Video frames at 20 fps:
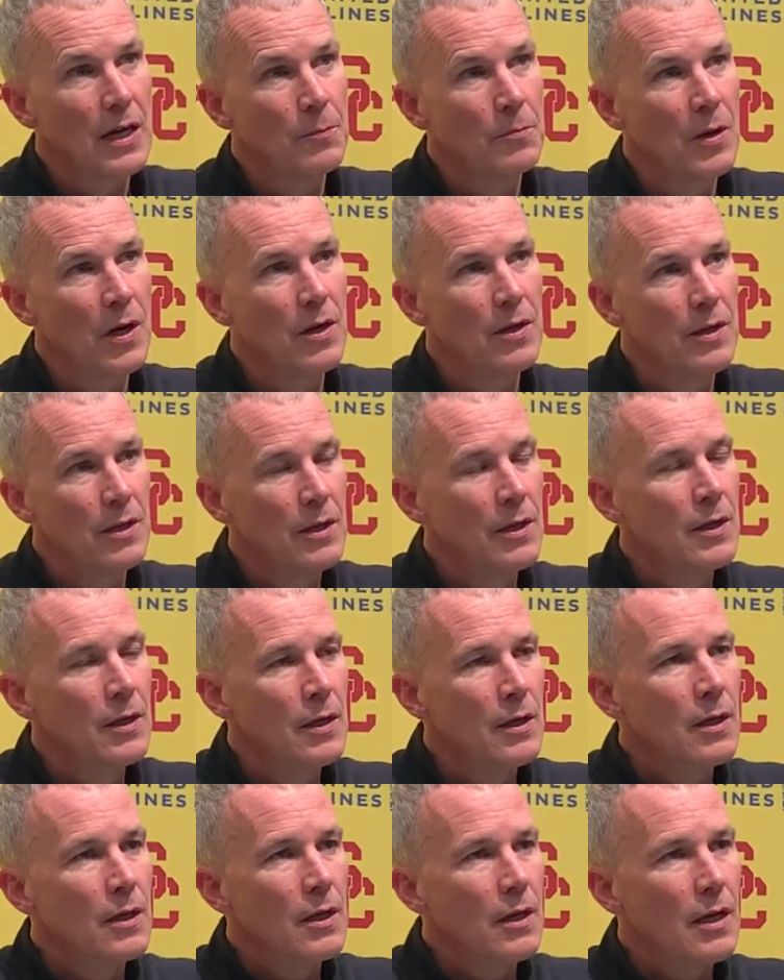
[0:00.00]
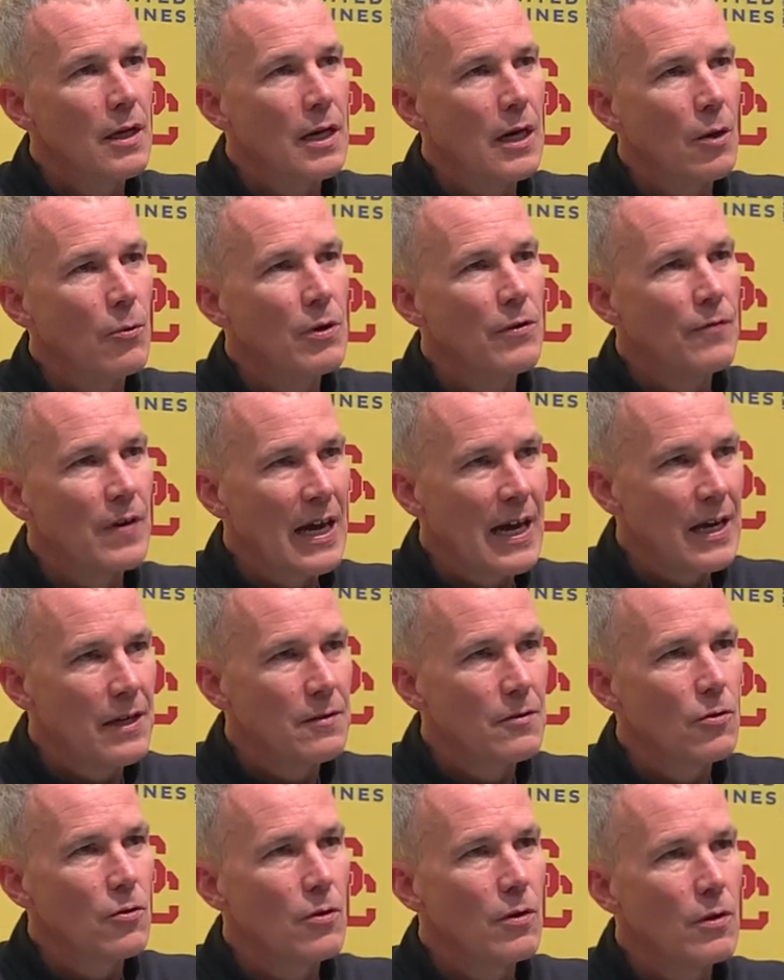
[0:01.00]
But we've
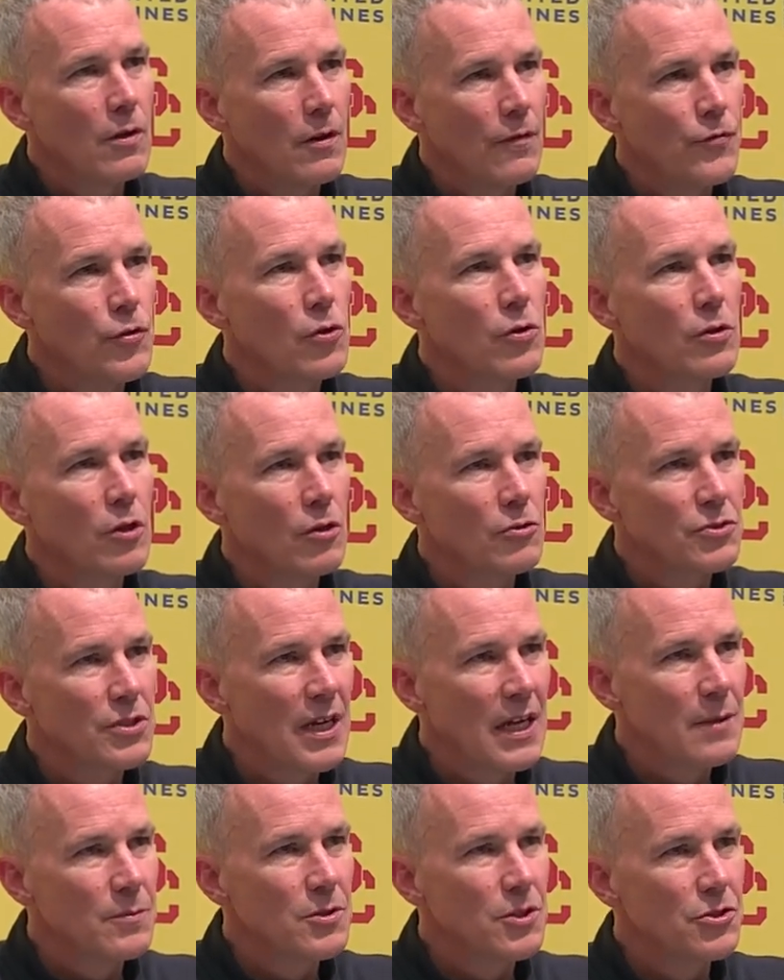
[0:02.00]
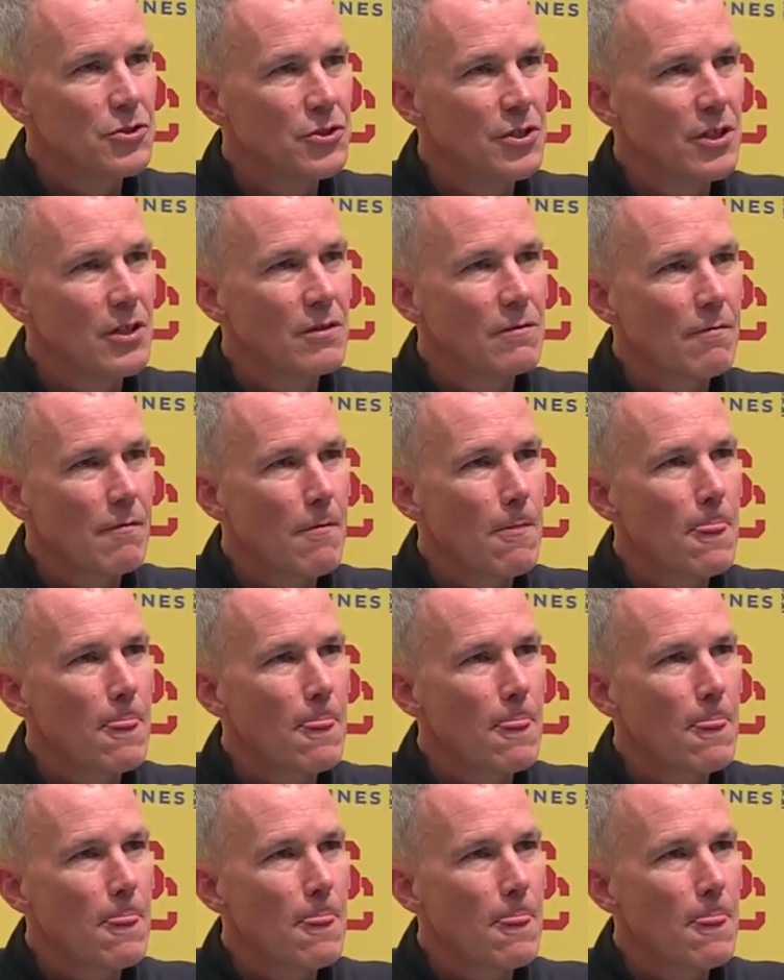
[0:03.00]
had a few close games this year.